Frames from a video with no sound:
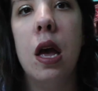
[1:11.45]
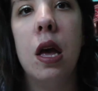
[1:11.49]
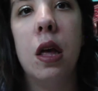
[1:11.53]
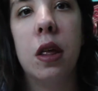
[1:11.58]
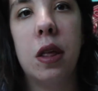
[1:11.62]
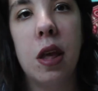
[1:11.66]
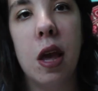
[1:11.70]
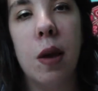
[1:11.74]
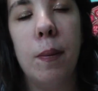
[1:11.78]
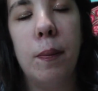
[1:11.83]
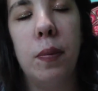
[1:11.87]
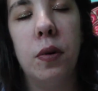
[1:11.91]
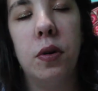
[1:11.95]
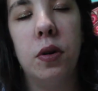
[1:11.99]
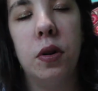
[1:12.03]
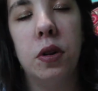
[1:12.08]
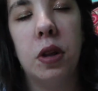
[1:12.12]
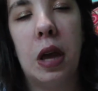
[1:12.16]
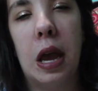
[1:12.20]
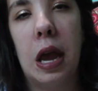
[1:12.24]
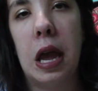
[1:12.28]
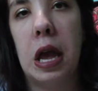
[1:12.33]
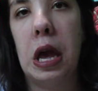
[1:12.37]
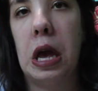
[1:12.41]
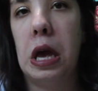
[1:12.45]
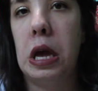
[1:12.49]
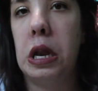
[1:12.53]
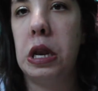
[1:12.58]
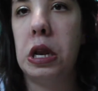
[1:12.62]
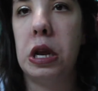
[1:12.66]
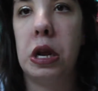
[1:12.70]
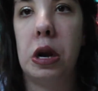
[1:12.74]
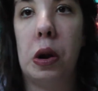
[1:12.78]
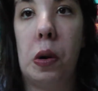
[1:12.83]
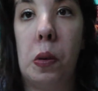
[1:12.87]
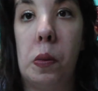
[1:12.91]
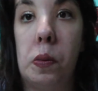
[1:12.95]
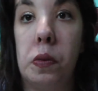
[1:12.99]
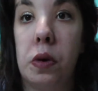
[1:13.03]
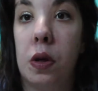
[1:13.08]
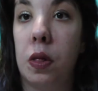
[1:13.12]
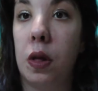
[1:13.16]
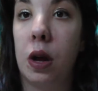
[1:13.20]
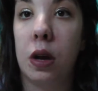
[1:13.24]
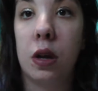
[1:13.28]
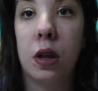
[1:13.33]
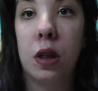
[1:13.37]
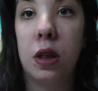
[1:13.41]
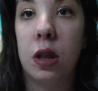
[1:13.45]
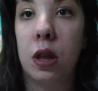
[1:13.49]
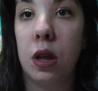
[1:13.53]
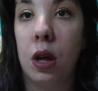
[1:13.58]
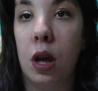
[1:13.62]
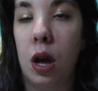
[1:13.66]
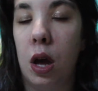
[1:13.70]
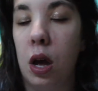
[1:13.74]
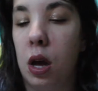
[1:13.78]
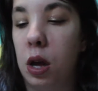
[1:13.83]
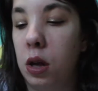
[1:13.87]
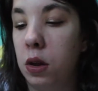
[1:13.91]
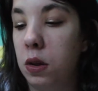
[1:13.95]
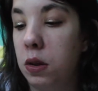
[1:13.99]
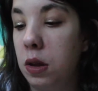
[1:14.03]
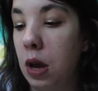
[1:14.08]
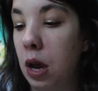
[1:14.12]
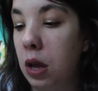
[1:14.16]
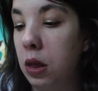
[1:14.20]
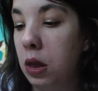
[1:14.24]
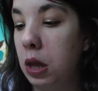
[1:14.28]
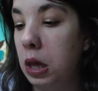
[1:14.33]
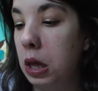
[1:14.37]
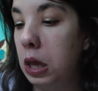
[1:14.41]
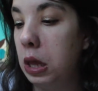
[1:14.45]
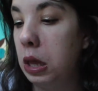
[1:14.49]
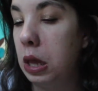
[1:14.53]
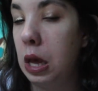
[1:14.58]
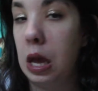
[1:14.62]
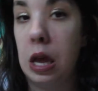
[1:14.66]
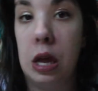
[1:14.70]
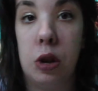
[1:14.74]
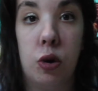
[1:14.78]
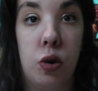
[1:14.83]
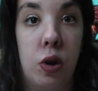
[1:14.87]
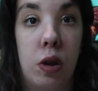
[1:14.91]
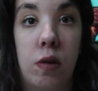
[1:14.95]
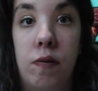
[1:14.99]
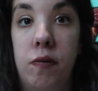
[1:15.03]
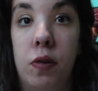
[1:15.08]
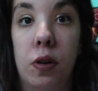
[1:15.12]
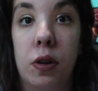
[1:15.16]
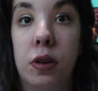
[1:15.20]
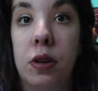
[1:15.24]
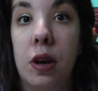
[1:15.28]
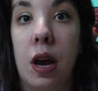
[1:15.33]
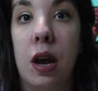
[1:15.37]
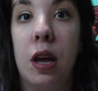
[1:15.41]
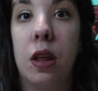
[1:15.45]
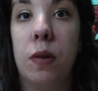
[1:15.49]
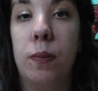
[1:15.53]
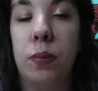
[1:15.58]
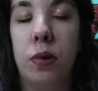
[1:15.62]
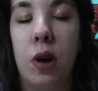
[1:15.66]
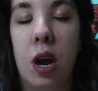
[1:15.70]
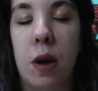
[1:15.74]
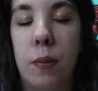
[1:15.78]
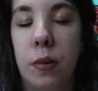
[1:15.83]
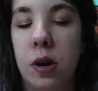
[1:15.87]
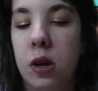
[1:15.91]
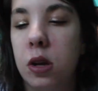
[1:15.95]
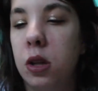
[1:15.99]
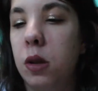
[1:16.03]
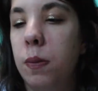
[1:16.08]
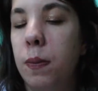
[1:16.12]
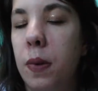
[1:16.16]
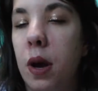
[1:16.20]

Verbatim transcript: sampled and, you know, deluxe uh, sizes and just full-size primers.